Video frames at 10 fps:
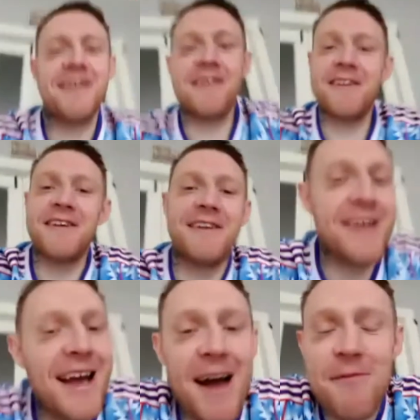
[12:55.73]
It's
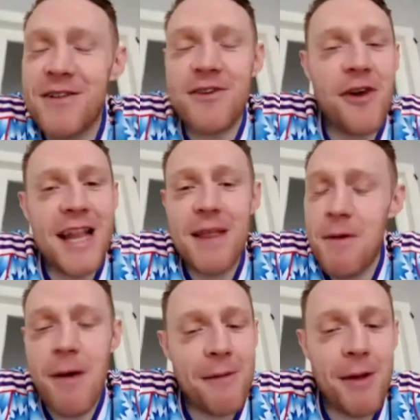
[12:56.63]
great to be
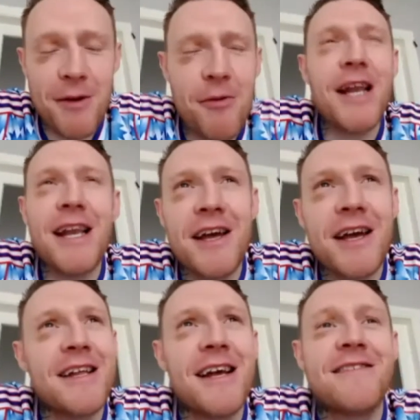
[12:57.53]
back, man. It really,
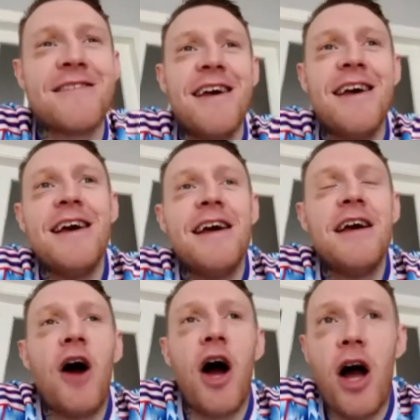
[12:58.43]

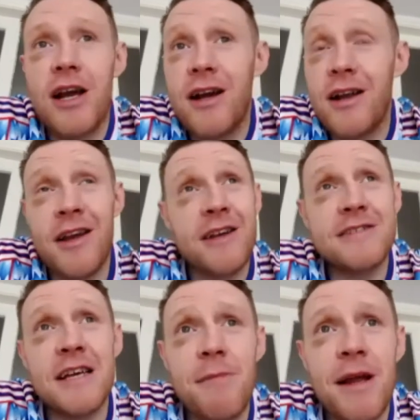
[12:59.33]
like, like I
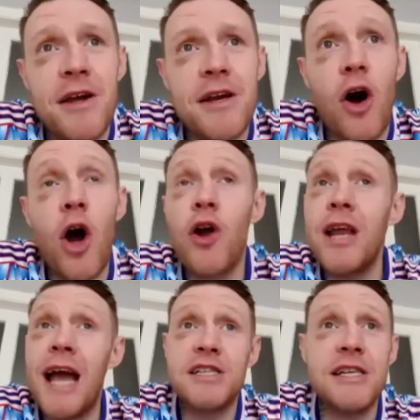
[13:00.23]
said, man, like, I only
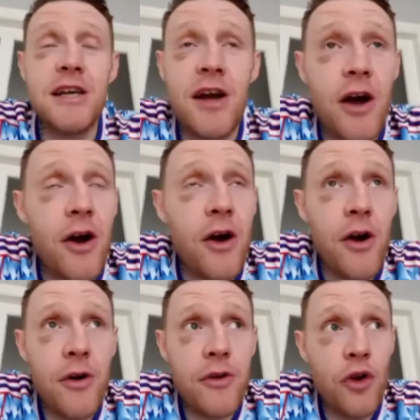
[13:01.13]
actually
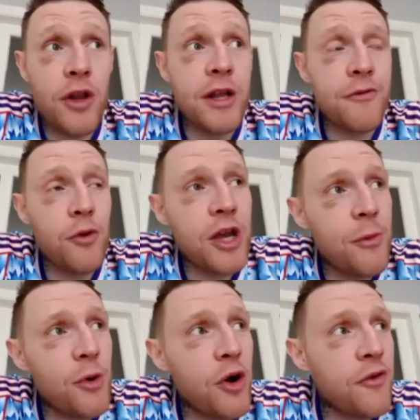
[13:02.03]
done an interview with
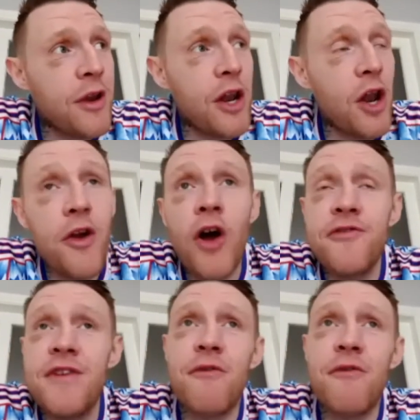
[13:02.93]
Kieran McCormack today, and I've never